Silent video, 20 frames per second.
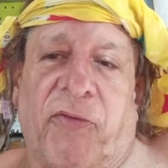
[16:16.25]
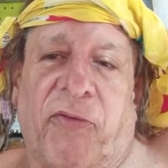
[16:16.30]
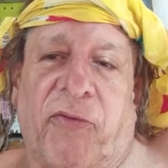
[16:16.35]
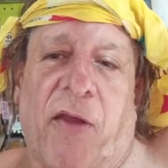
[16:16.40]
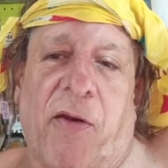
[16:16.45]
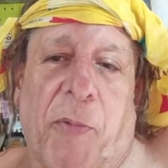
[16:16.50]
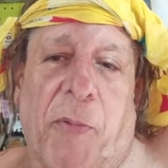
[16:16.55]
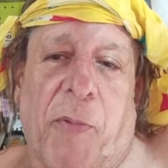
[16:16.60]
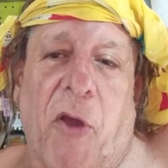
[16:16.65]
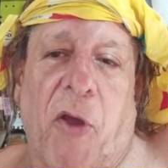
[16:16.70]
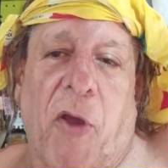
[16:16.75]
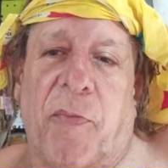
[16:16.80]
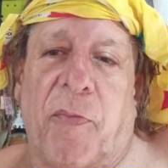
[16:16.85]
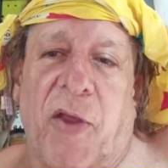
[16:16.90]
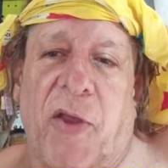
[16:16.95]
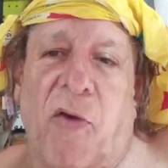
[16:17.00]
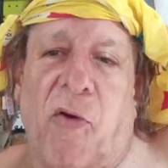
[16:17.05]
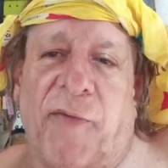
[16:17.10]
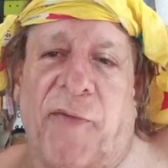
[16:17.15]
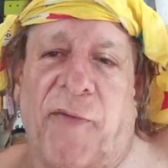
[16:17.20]
that are going to
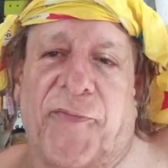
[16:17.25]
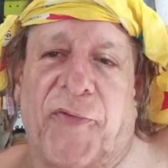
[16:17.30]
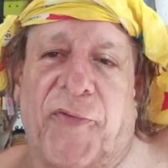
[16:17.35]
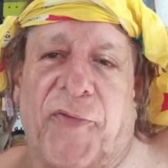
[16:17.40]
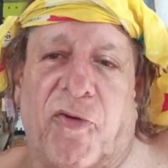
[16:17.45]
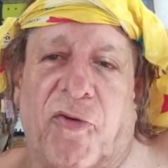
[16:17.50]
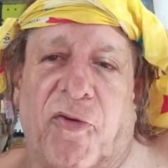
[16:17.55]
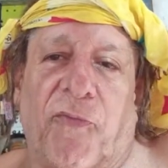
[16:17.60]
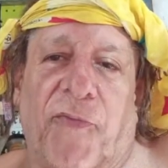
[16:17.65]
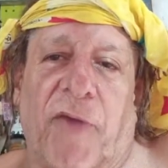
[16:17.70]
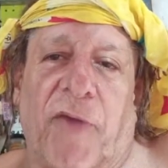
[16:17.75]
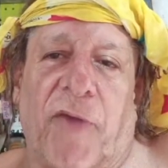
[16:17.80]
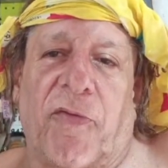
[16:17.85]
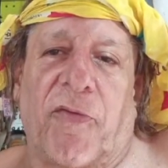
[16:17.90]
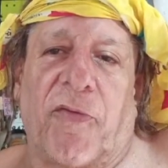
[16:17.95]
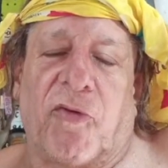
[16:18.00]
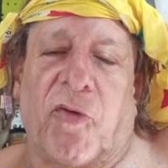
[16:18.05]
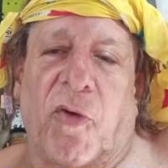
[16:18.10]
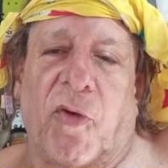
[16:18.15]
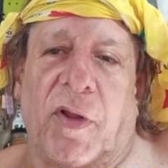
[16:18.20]
be offered you very
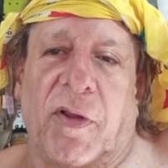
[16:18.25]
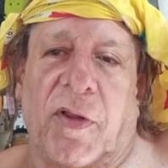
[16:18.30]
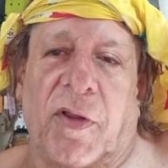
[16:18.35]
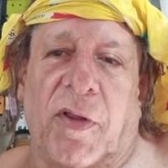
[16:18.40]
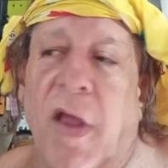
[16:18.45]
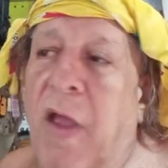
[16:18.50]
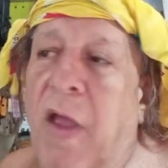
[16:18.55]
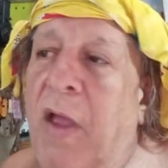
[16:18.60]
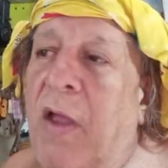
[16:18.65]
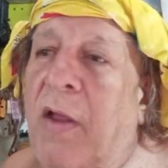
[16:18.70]
shortly,